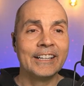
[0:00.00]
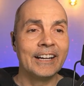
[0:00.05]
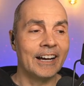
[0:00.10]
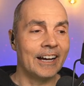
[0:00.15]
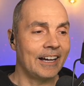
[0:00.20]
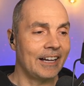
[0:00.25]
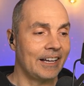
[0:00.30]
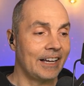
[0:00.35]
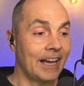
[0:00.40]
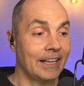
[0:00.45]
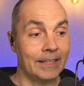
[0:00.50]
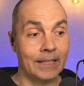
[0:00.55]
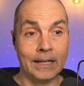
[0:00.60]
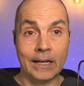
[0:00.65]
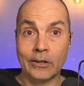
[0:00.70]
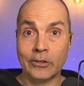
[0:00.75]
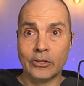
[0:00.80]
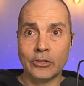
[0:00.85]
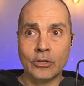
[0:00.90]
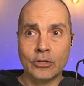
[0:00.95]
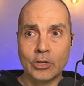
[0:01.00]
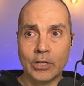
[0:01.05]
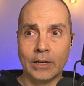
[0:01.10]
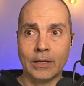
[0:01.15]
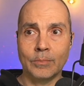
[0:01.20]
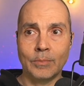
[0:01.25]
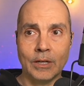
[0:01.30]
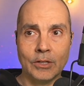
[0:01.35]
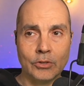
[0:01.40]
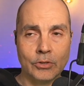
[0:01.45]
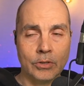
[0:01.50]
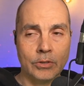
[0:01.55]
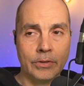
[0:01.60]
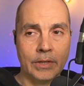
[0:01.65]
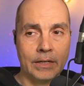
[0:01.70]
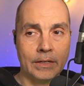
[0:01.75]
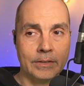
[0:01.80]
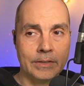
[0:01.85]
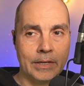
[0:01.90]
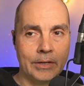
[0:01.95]
And then how can you check and make sure
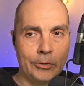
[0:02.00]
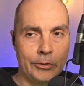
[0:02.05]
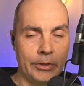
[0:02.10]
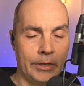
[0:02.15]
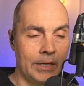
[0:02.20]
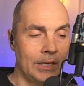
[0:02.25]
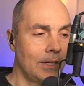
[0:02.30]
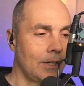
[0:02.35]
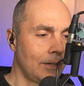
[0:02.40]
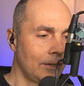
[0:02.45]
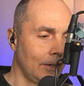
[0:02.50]
that it's healthy?